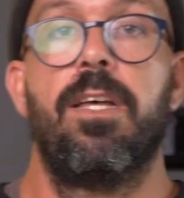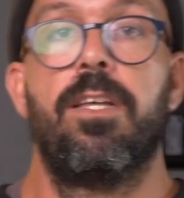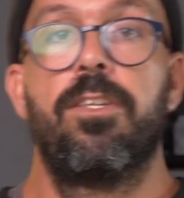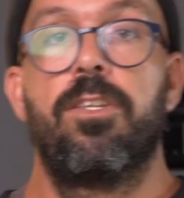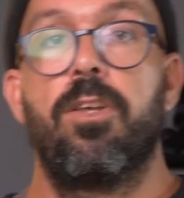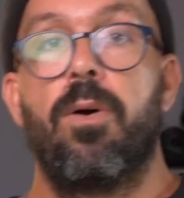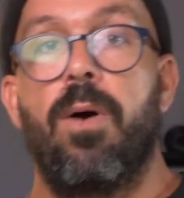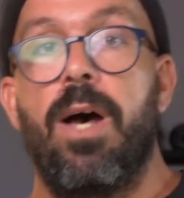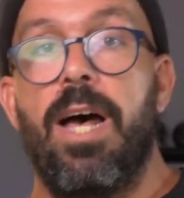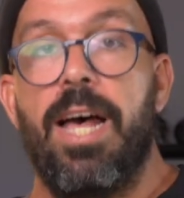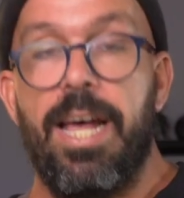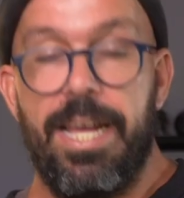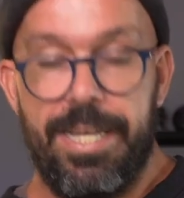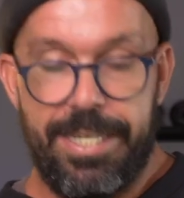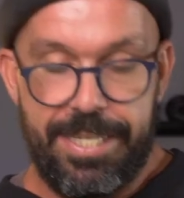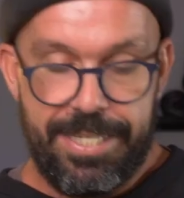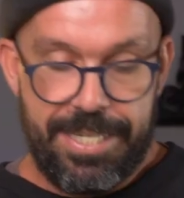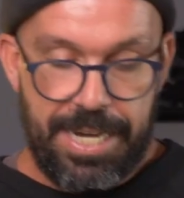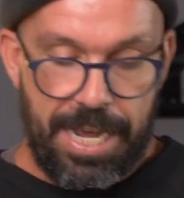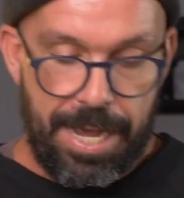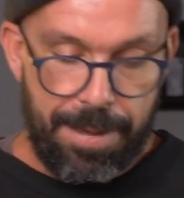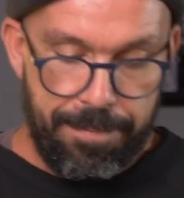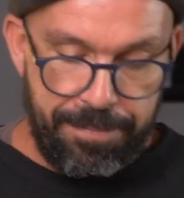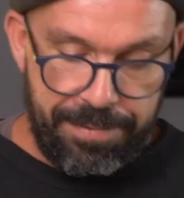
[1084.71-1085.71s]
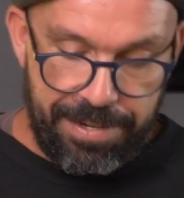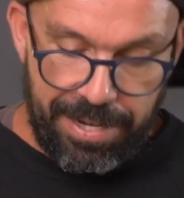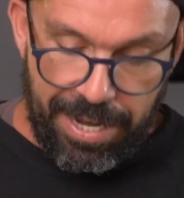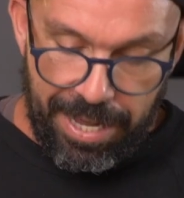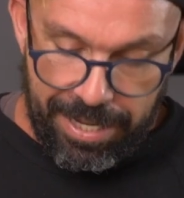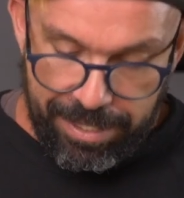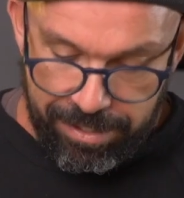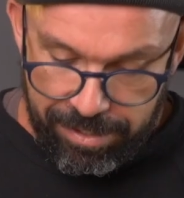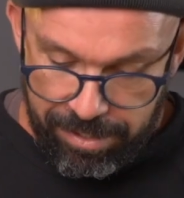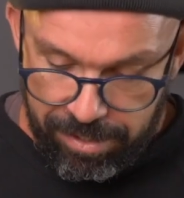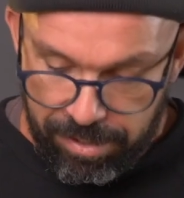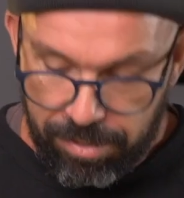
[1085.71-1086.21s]
So Adapt
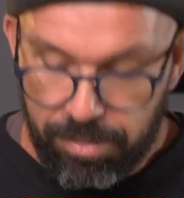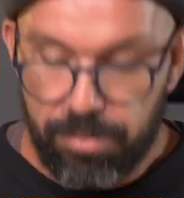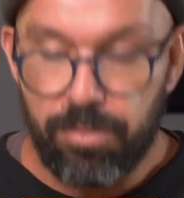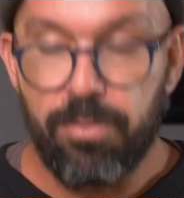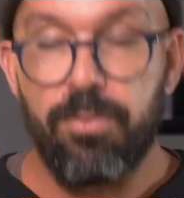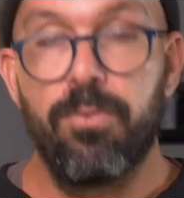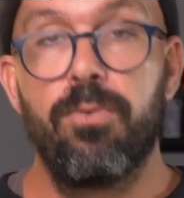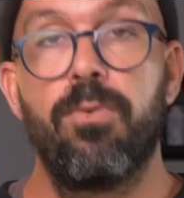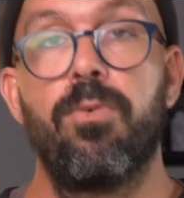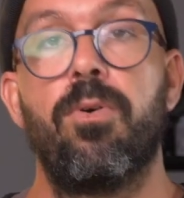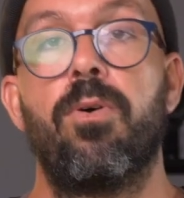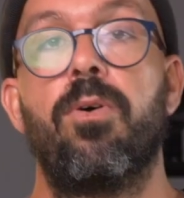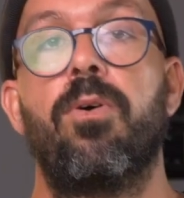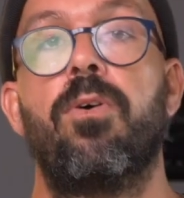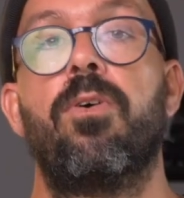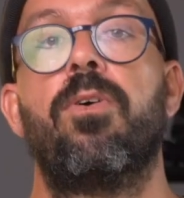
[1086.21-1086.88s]
likes to